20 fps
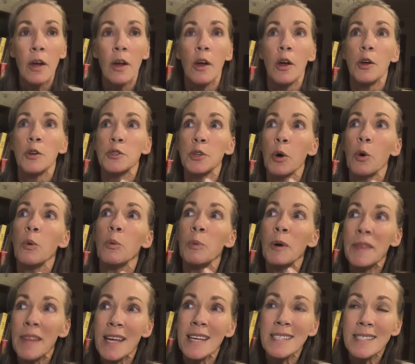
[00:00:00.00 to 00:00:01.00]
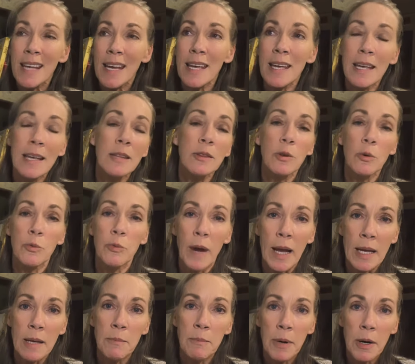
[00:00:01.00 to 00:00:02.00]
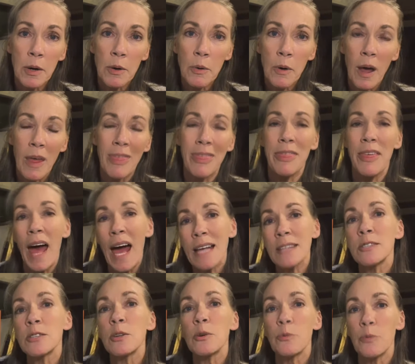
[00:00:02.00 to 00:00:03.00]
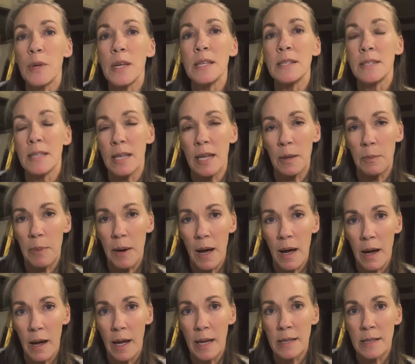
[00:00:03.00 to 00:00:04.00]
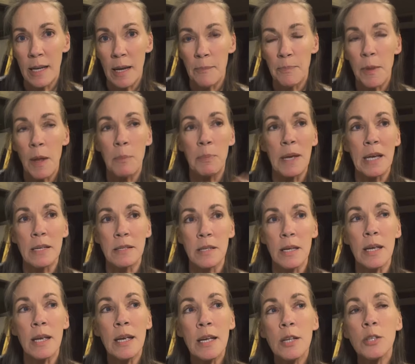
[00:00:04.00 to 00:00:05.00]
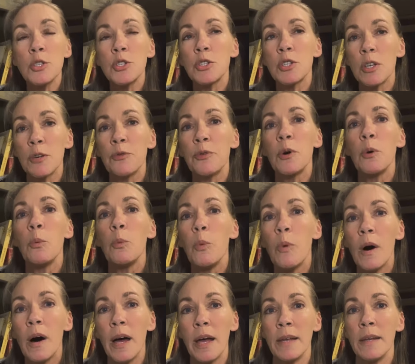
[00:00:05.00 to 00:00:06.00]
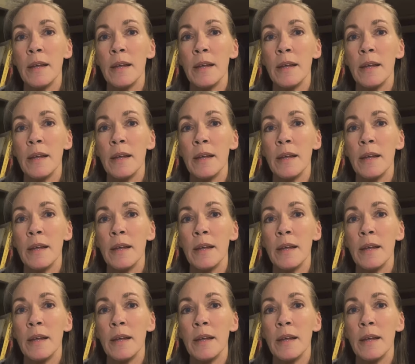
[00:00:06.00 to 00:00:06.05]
So when they say eat the rainbow, that's the reasoning behind it, because each different one